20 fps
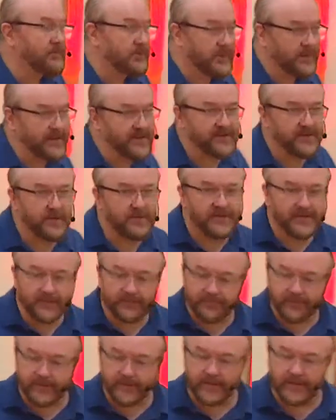really so
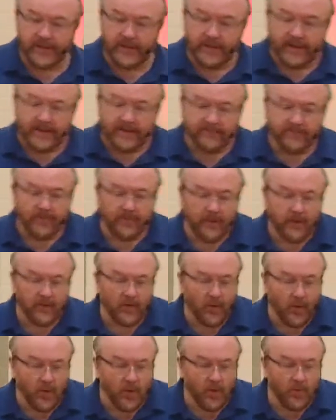different from our
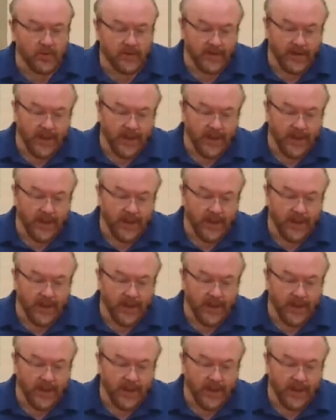own